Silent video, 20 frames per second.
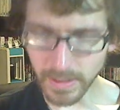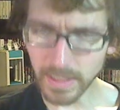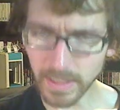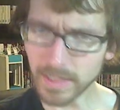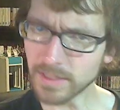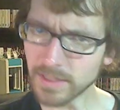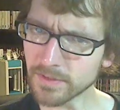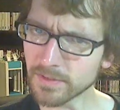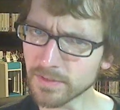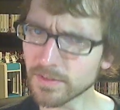
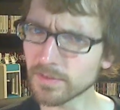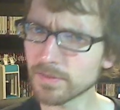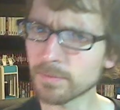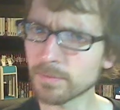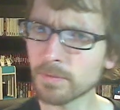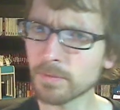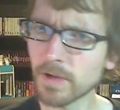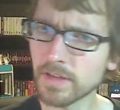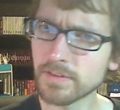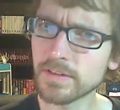And this is a
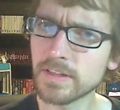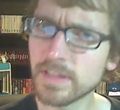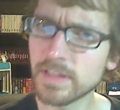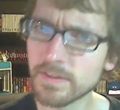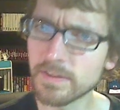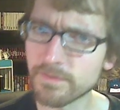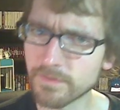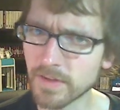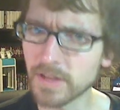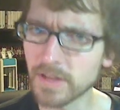
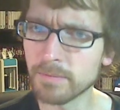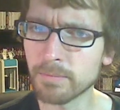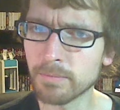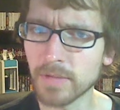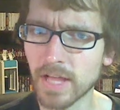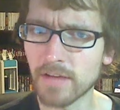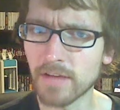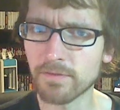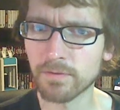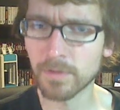surprisingly fun
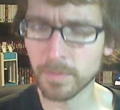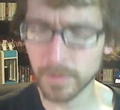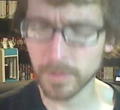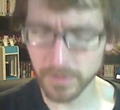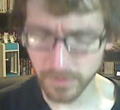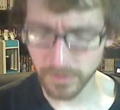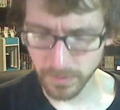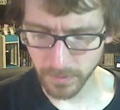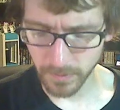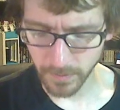platformer
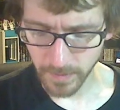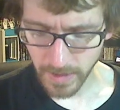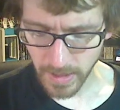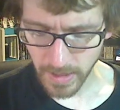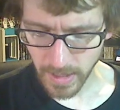too.